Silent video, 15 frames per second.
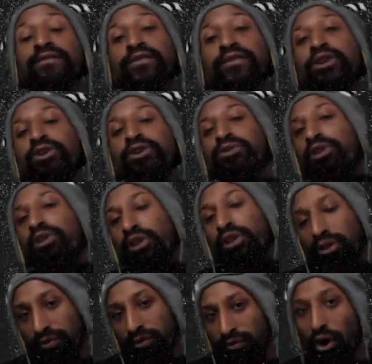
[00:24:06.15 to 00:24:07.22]
for you to
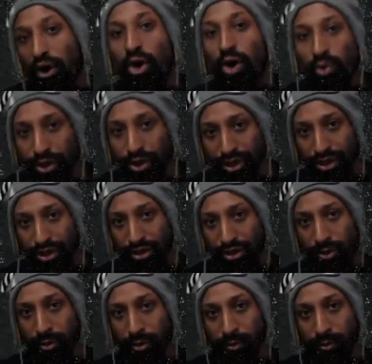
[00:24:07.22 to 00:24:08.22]
look forward to.